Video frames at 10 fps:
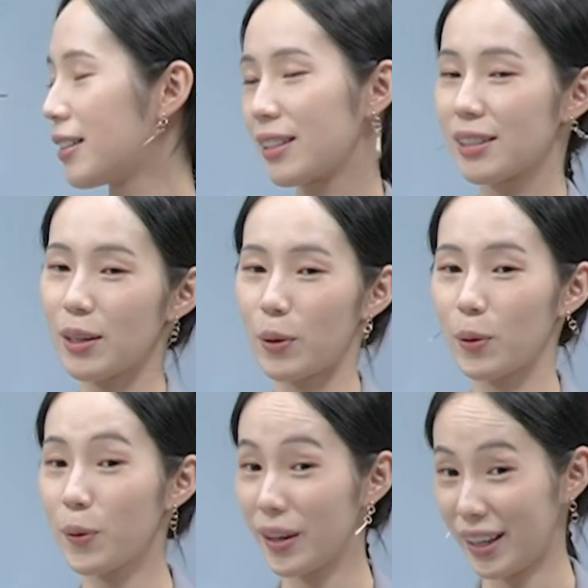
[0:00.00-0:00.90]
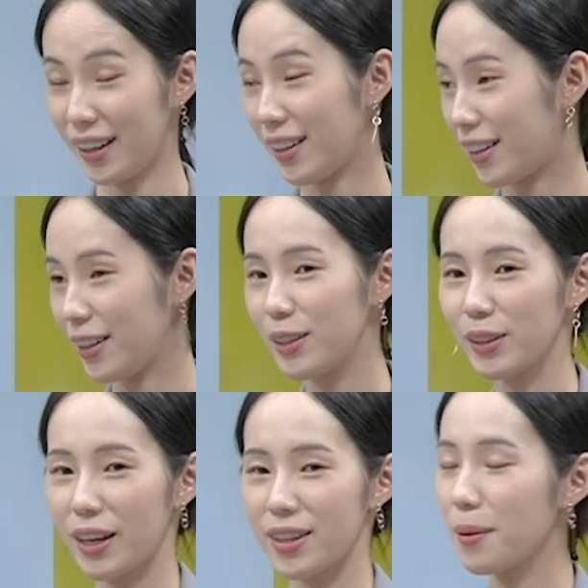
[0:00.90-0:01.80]
So here,
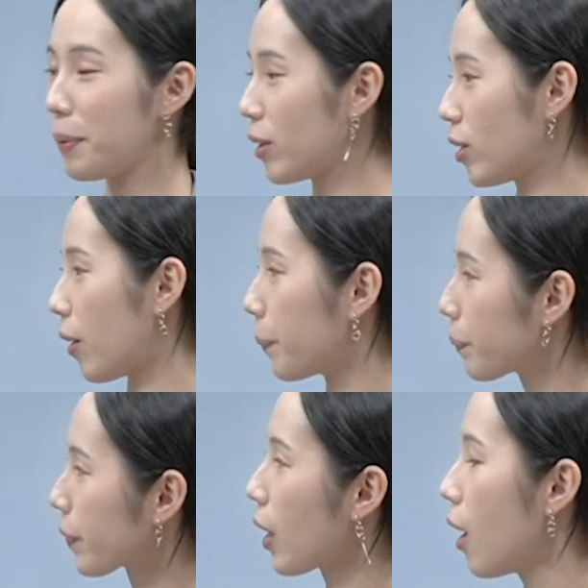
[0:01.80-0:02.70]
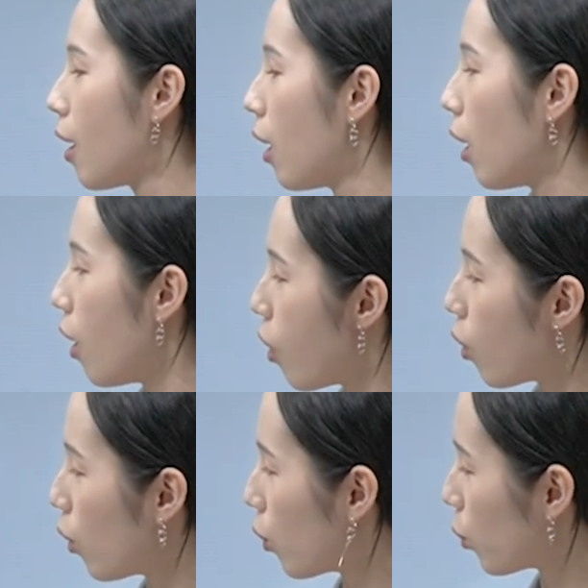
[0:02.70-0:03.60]
look at the picture.
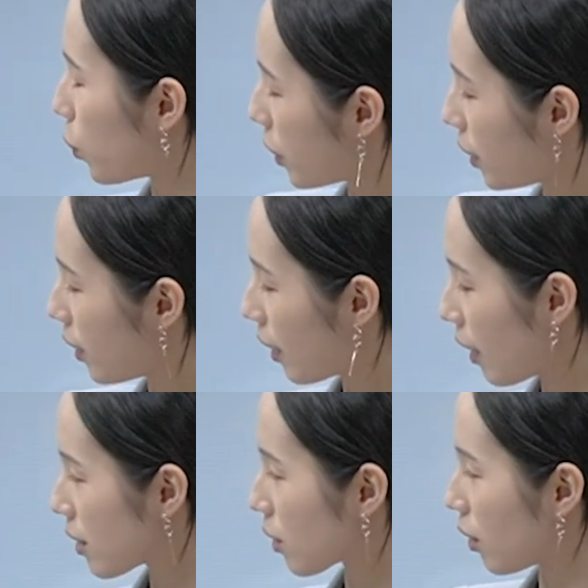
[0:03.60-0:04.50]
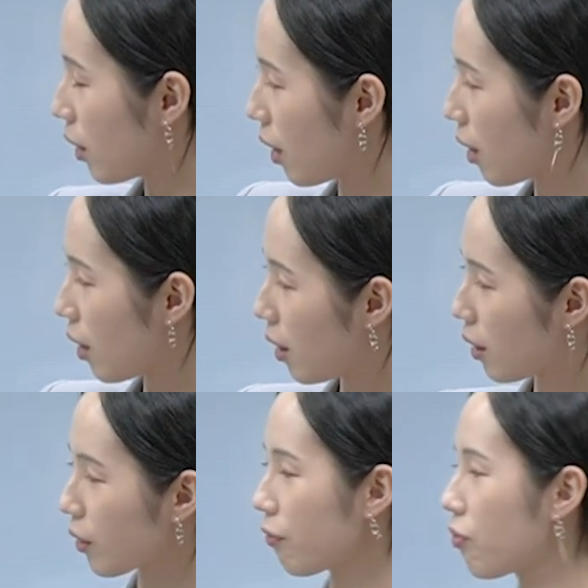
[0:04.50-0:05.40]
Oh, he has a
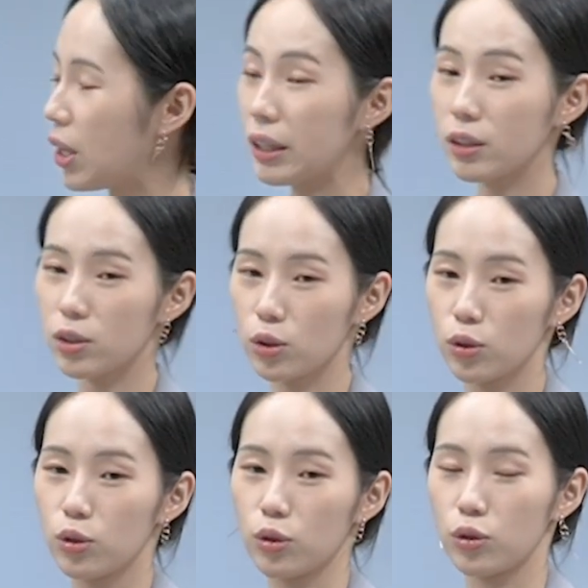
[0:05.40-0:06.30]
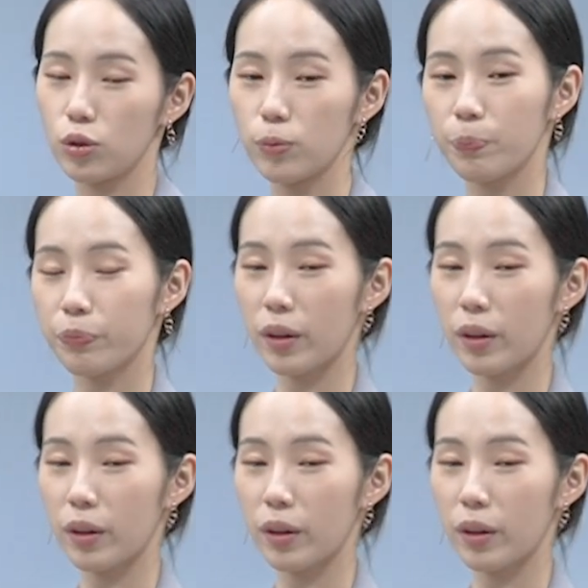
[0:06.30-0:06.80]
lot of things to do.